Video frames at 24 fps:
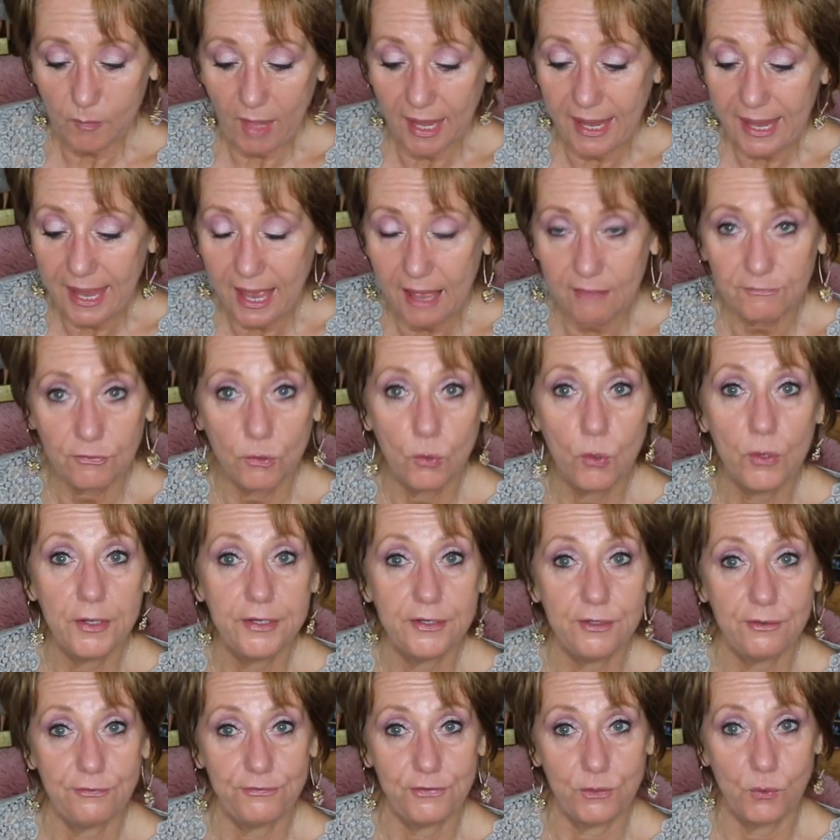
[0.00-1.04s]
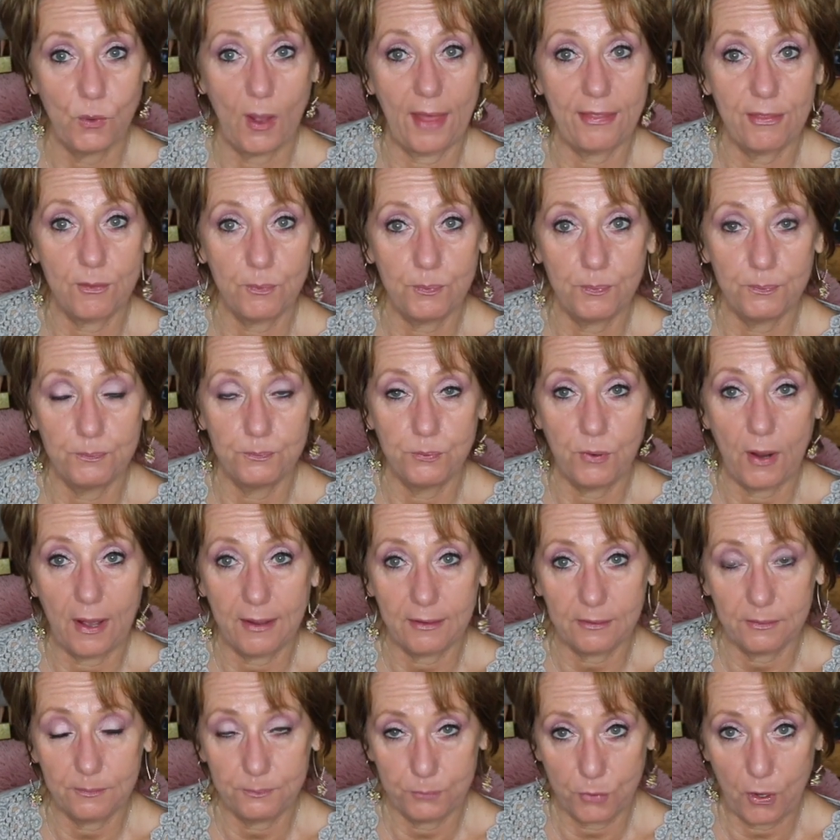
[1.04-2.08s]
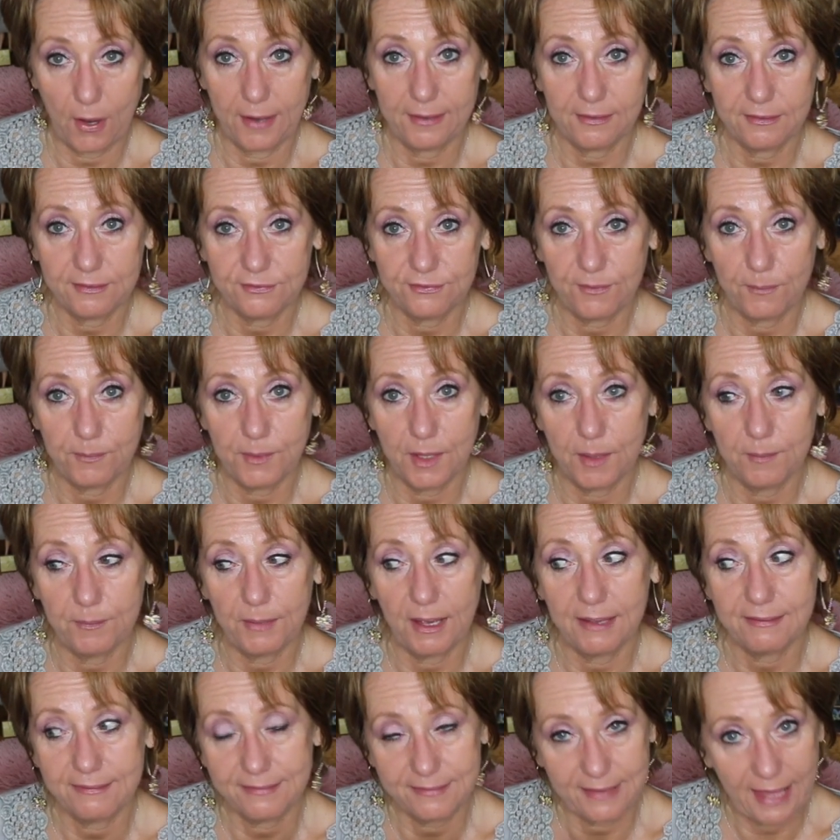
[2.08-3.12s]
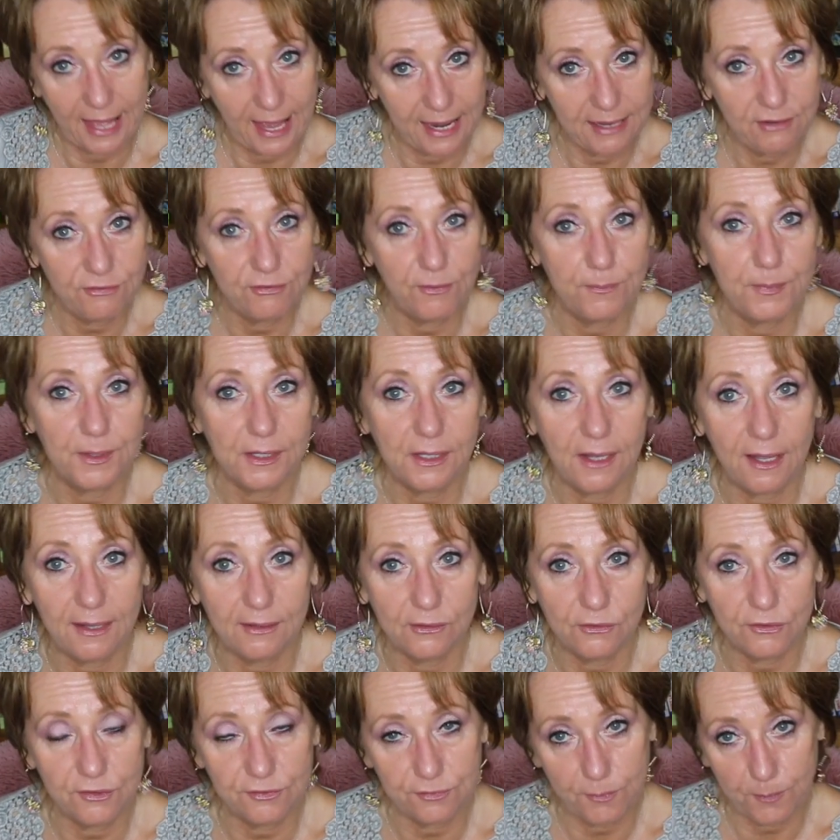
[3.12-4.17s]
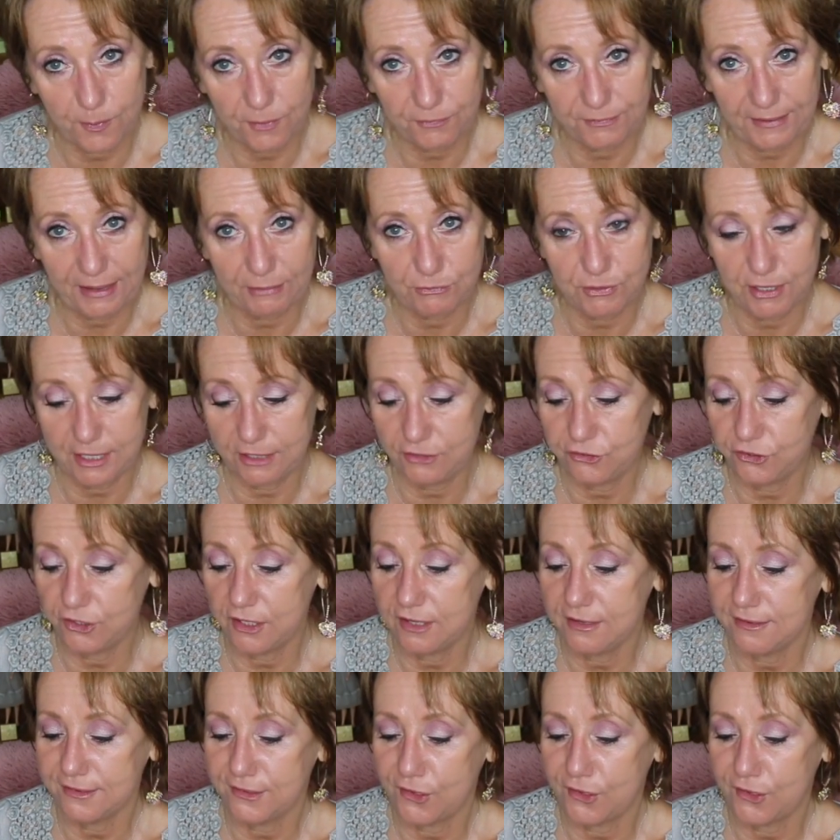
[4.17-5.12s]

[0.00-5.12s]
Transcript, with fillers: I have ordered a few other pro products from them aside from the colors from the foundation.